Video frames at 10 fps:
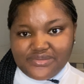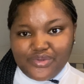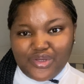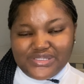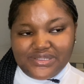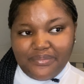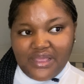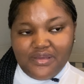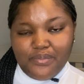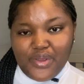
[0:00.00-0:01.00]
because the
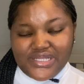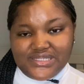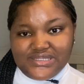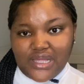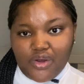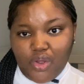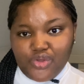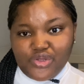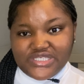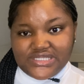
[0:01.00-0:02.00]
baby presses down
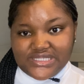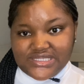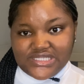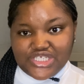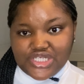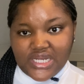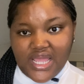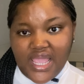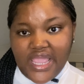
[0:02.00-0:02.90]
on your incision,